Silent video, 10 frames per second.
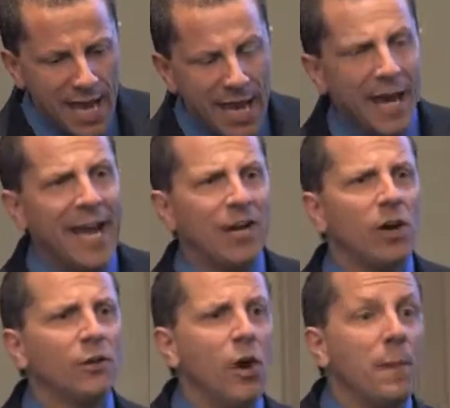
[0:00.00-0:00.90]
And I
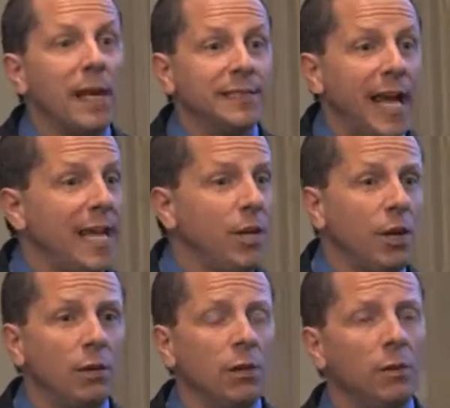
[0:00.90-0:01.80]
called her up and I said, hey, you
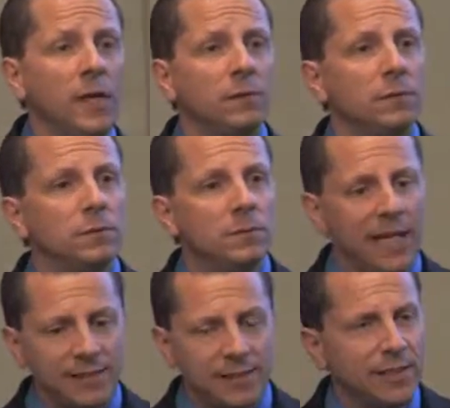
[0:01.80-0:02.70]
don't know me.
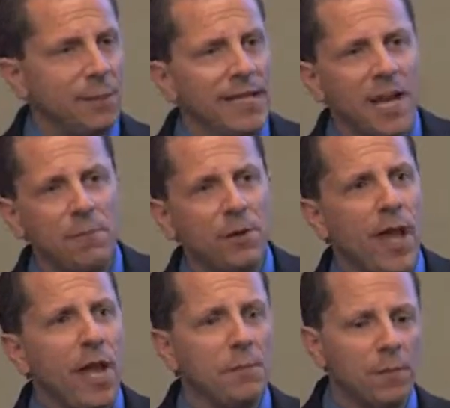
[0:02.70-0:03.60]
I said, somebody gave me your
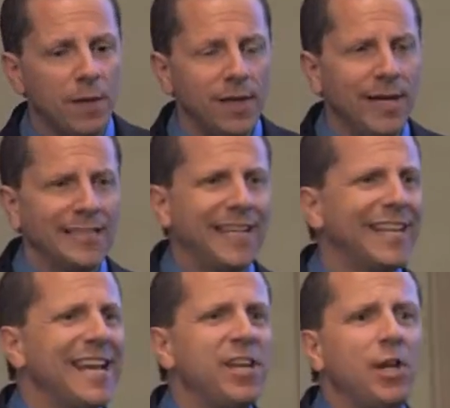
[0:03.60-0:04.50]
name. I said, I'd
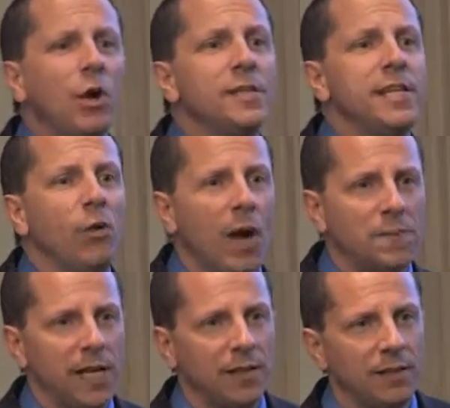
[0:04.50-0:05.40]
like you to go see a
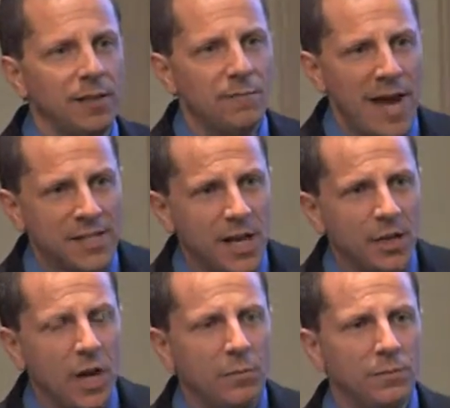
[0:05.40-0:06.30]
website,
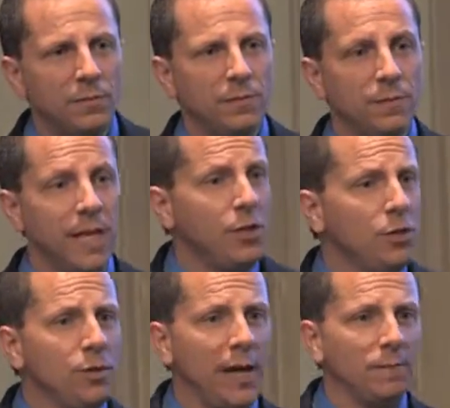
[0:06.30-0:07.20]
max.com. Can you
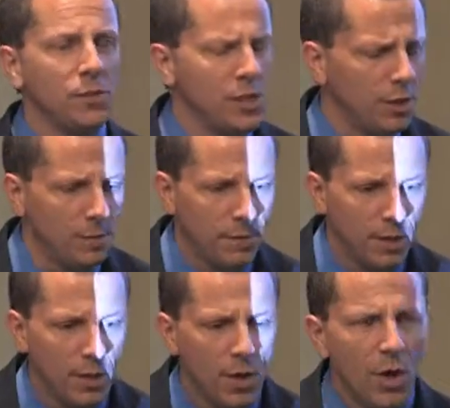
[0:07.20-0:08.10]
do that? Sure.
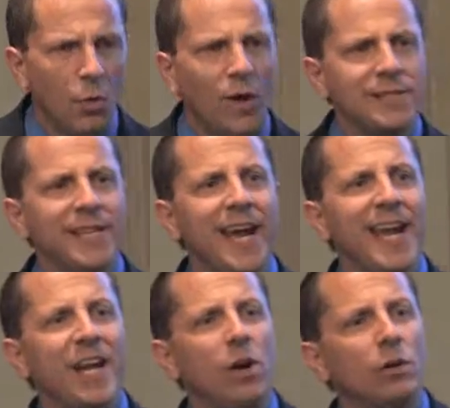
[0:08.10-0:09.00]
Wednesday night,
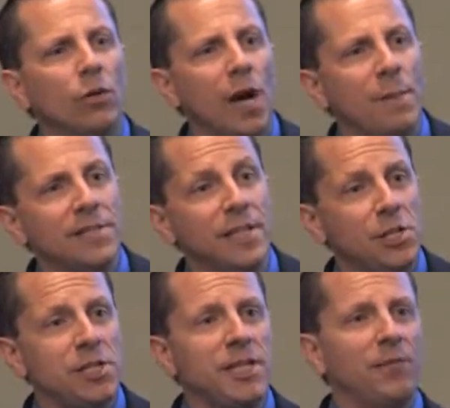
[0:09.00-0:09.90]
I called her up. I said,
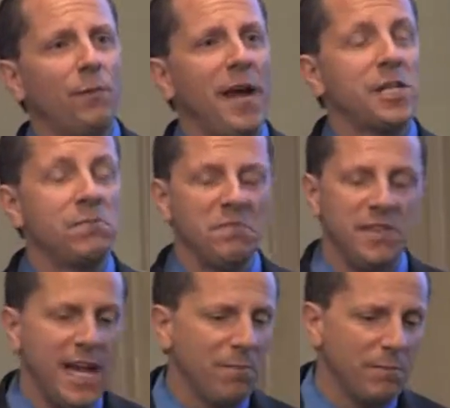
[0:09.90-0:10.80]
did you see the information?
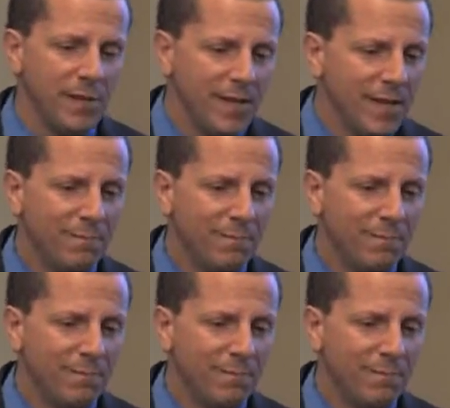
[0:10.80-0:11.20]
Yep.